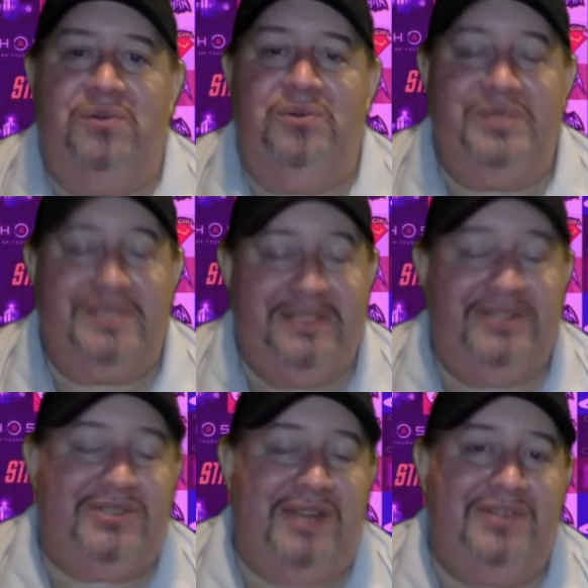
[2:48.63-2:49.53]
who is still
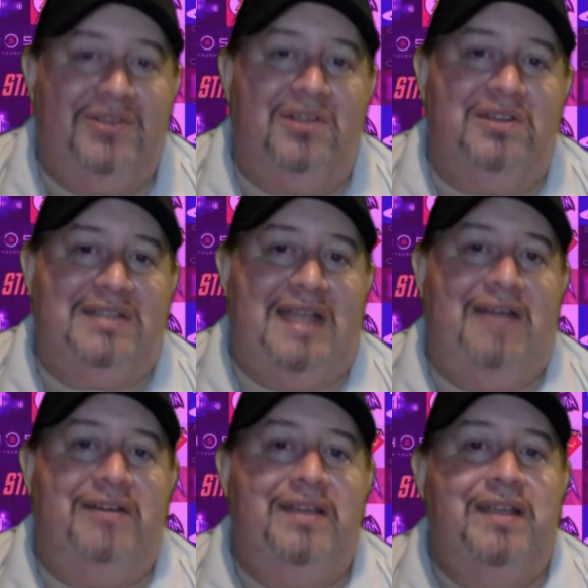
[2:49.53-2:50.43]
trying to talk her
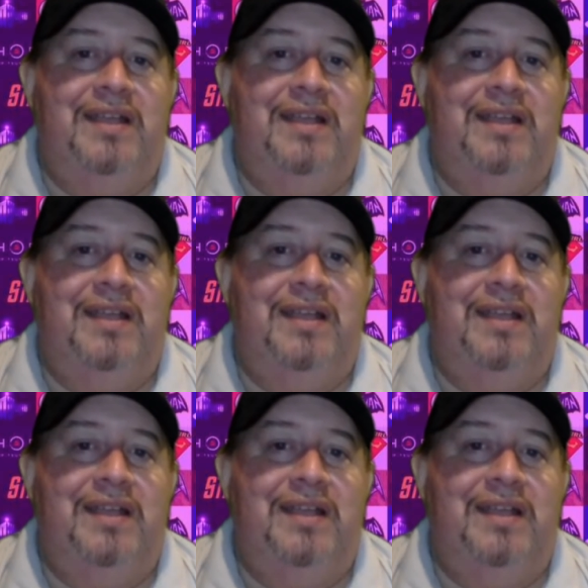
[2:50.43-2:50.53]
down.